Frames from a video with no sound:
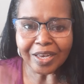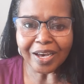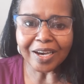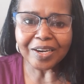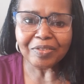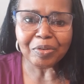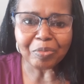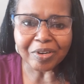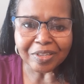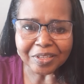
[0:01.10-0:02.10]
Hi
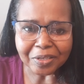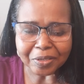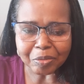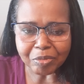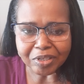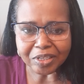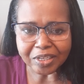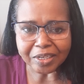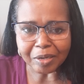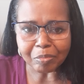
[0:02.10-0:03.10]
everyone, this is Miss
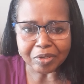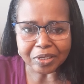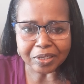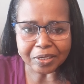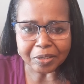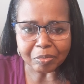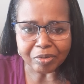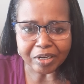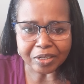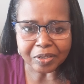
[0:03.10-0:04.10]
T at ms.t is
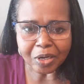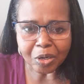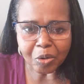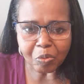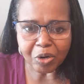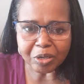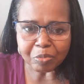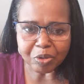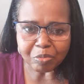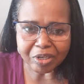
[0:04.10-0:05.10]
blessed. Welcome
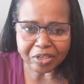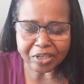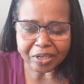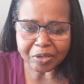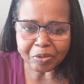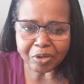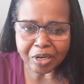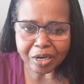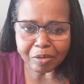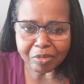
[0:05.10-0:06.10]
to my channel.
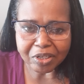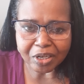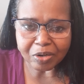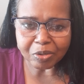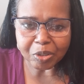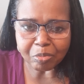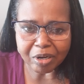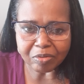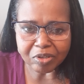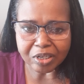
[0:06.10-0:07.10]
My channel is
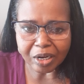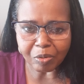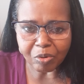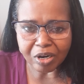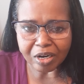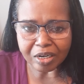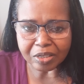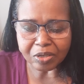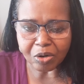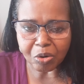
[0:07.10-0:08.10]
about
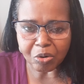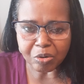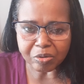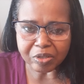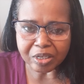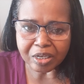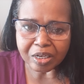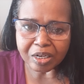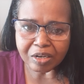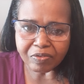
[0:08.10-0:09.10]
DIYs, hauls,
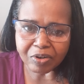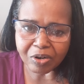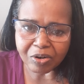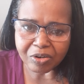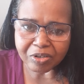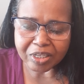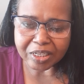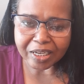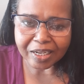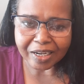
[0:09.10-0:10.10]
vlogs,
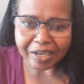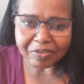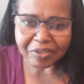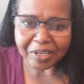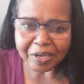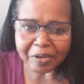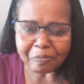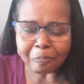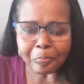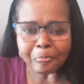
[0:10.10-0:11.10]
and lifestyle.
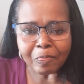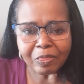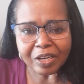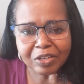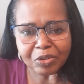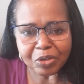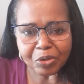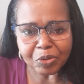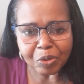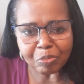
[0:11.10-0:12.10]
Thank you
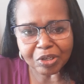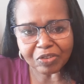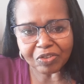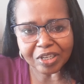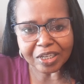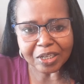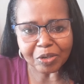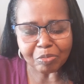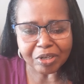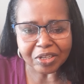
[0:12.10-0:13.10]
so much for clicking
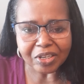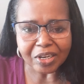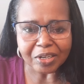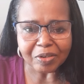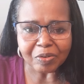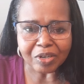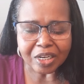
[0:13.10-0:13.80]
on my channel.